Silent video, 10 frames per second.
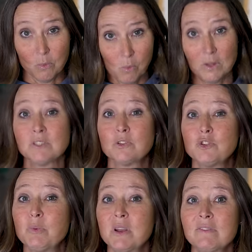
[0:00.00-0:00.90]
once
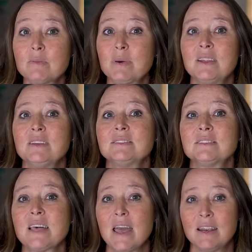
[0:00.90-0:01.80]
that you put everybody
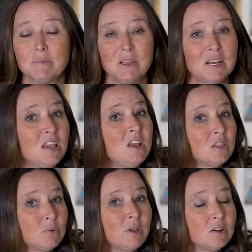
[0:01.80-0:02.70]
inside. I mean,
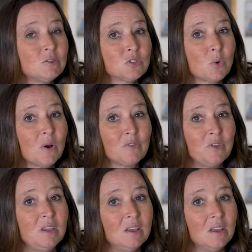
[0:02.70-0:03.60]
300 square
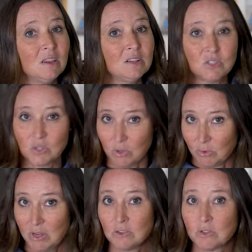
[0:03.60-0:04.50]
feet is still
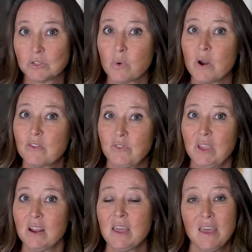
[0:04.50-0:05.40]
300 square
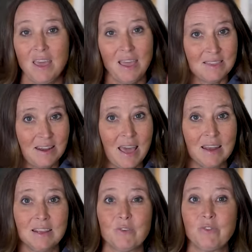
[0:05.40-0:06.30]
feet. And then
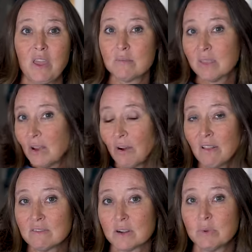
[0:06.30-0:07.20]
add in a family,
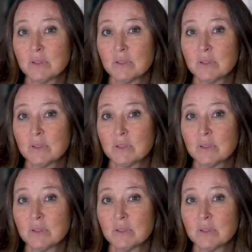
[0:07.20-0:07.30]
all of their